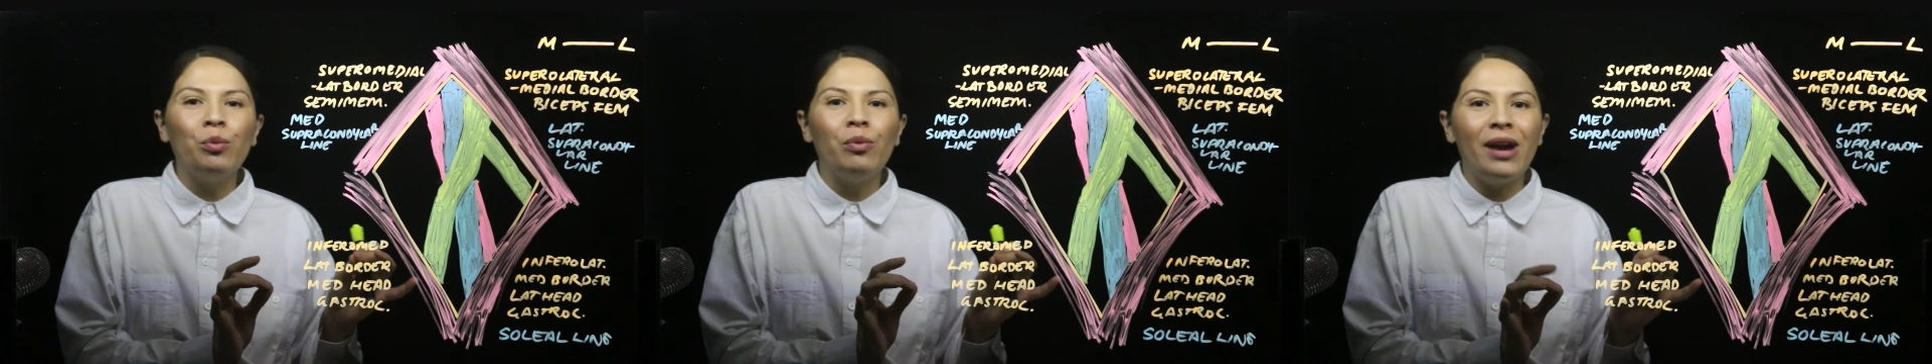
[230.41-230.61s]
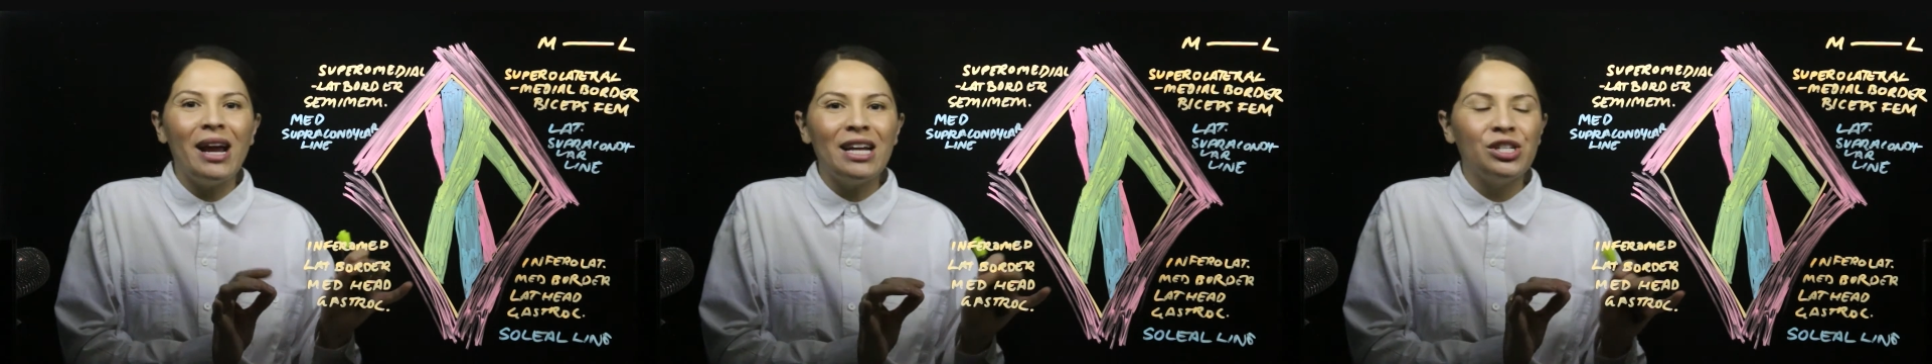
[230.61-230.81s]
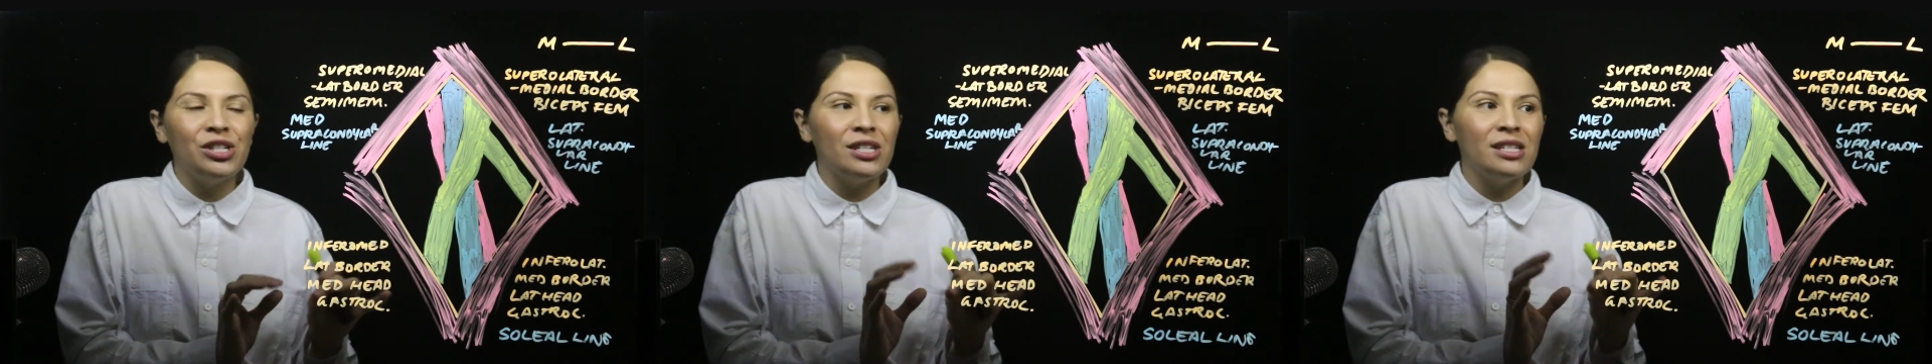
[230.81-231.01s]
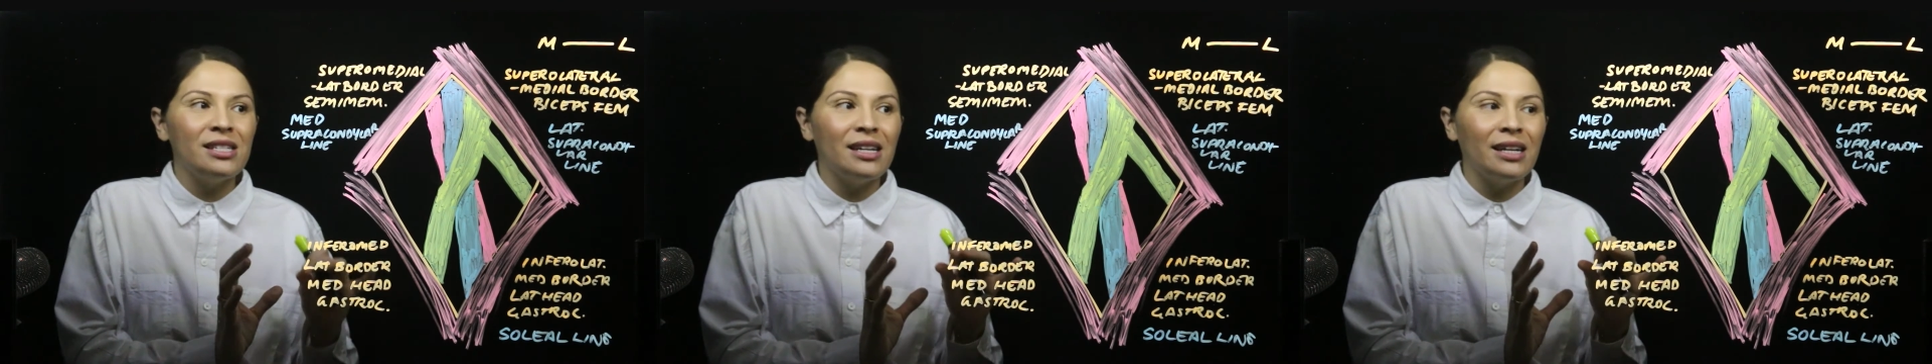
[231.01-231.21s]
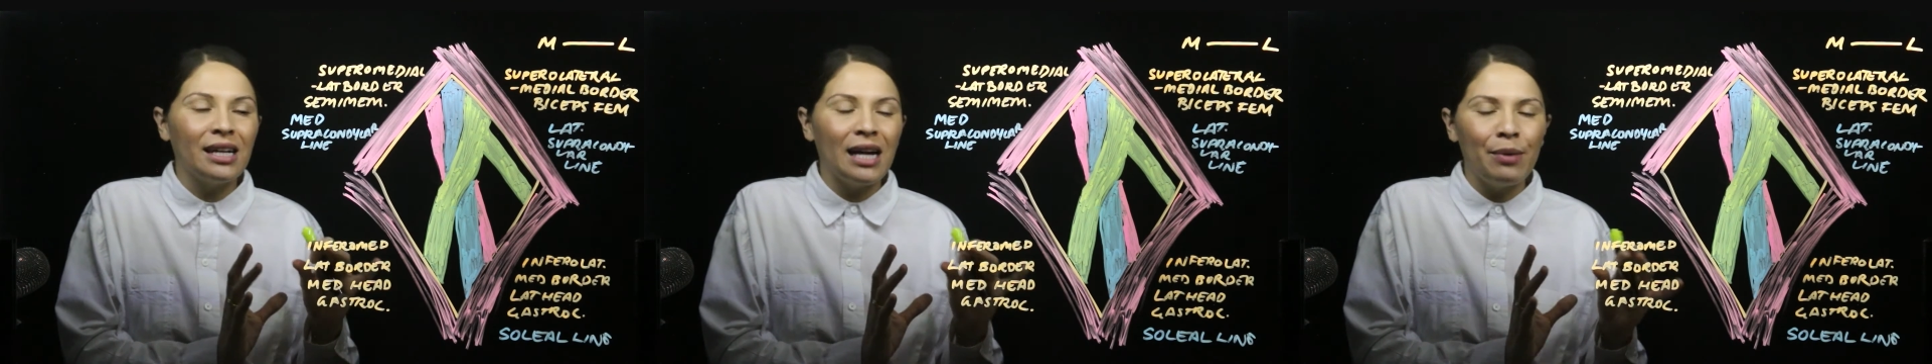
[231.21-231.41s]
branches
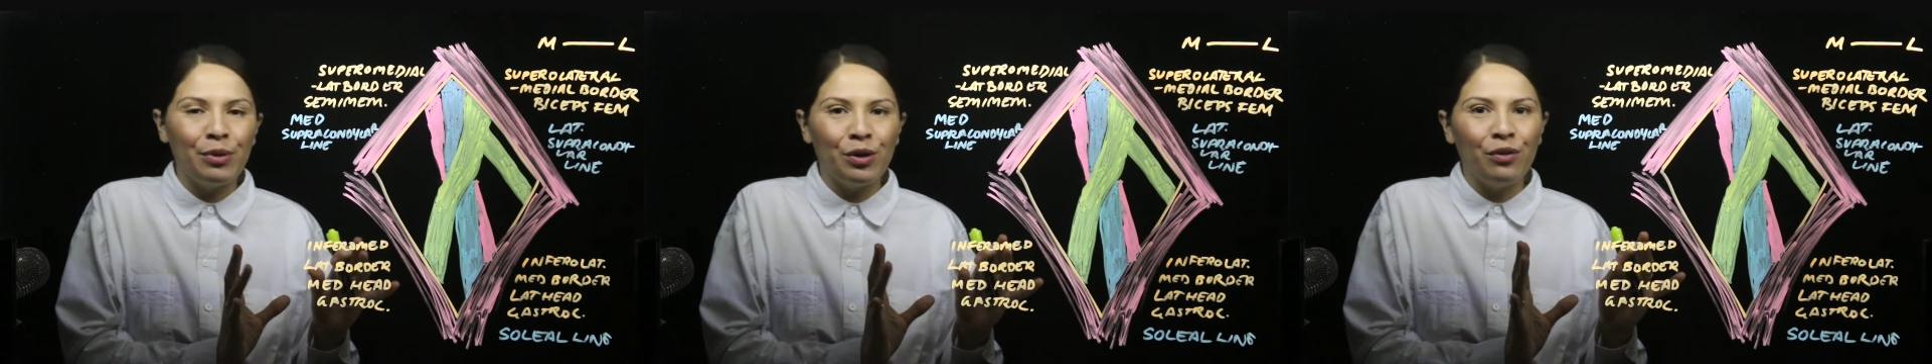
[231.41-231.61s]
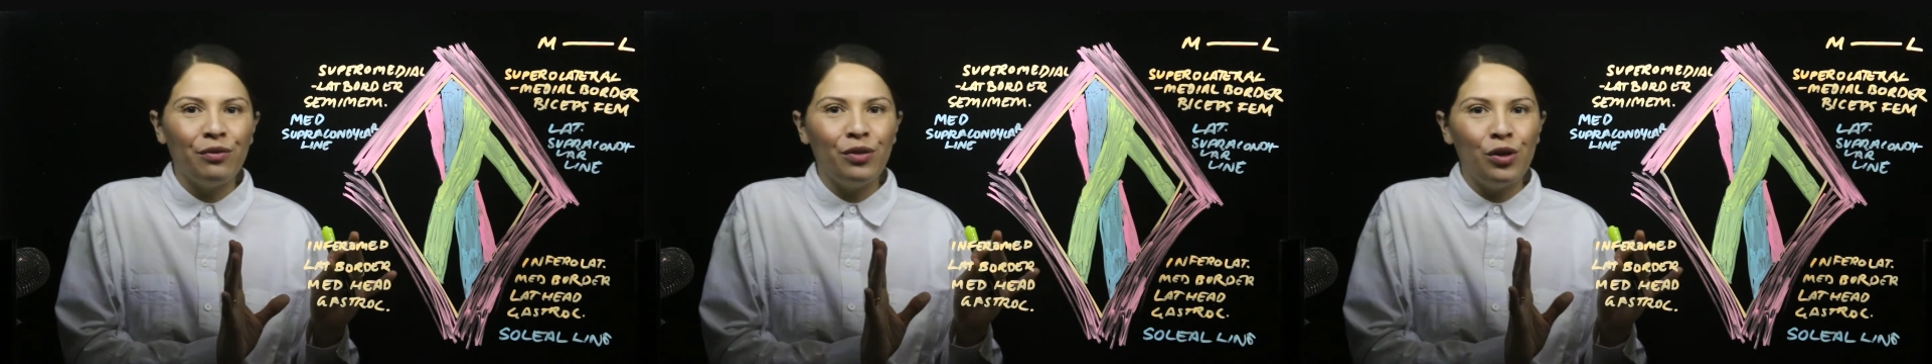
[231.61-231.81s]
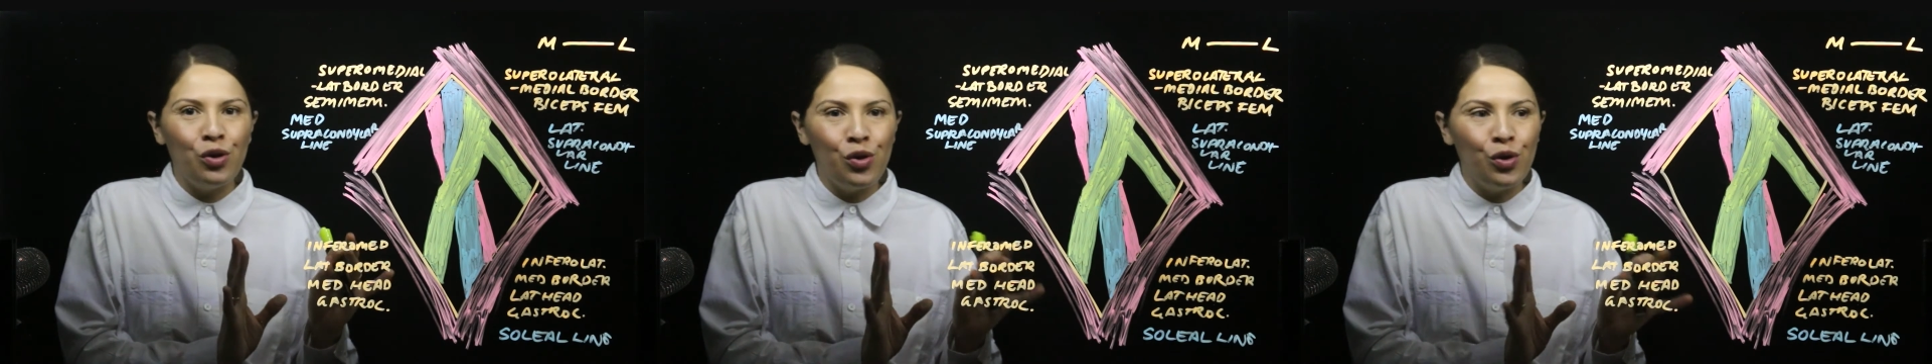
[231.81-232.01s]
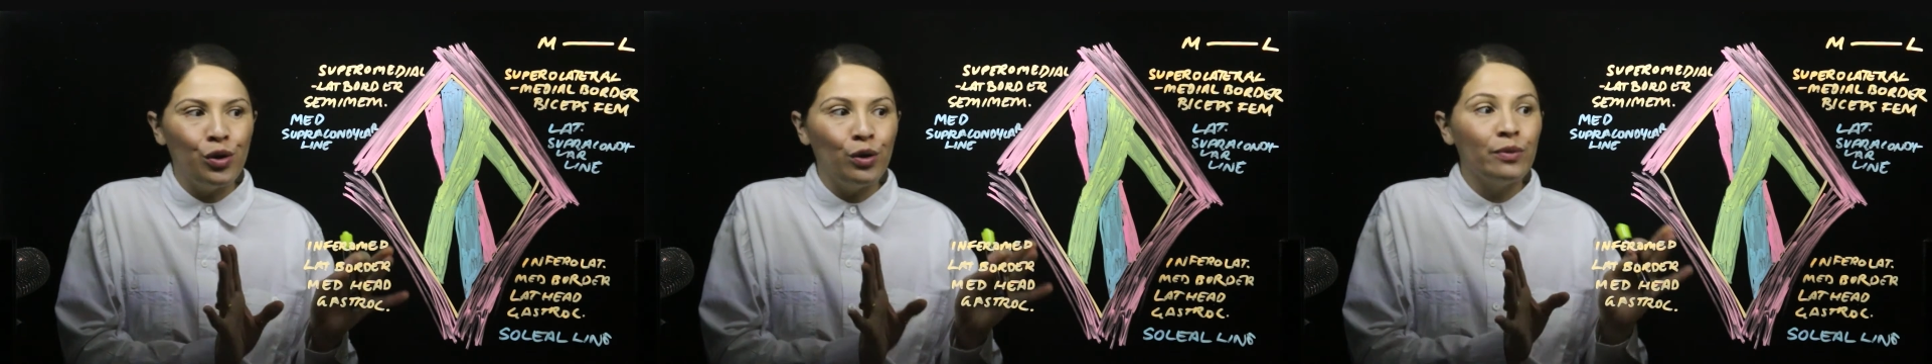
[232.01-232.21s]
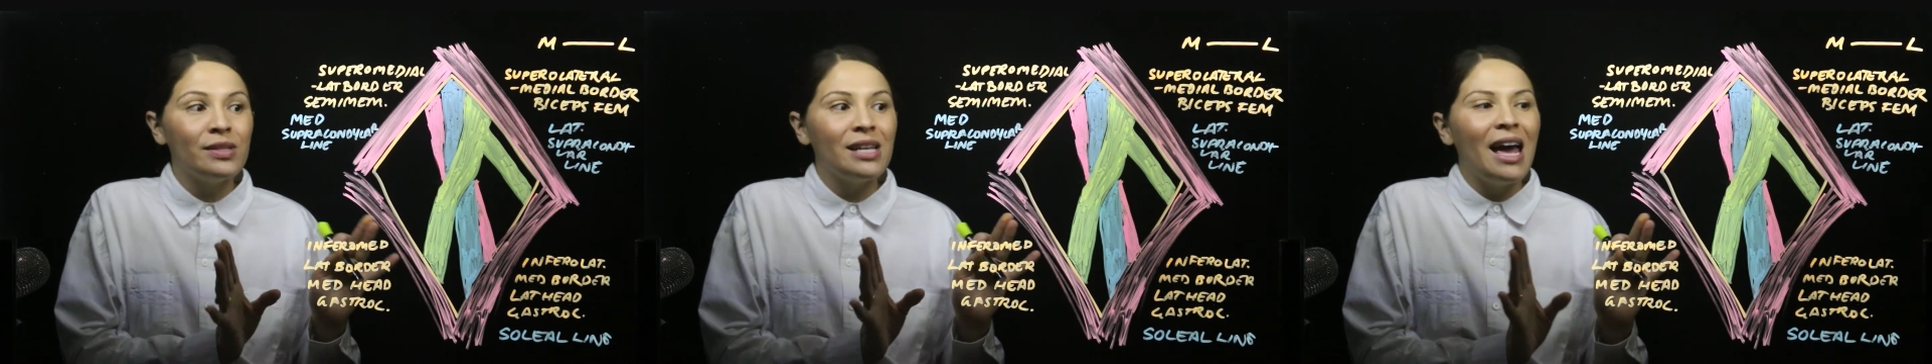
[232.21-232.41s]
that are coming off the
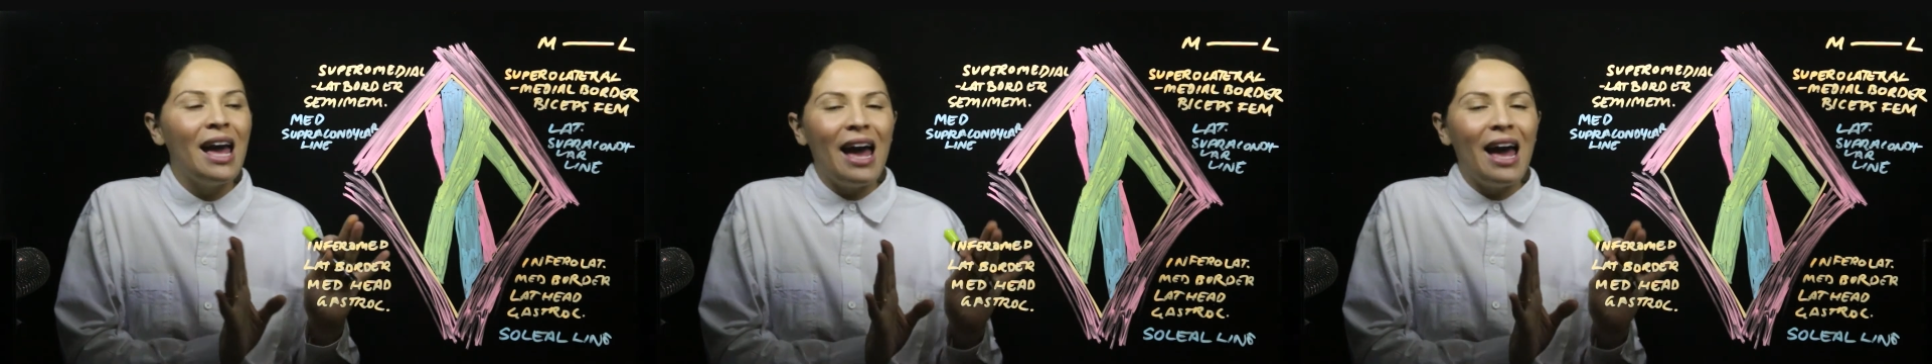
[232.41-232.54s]
nerves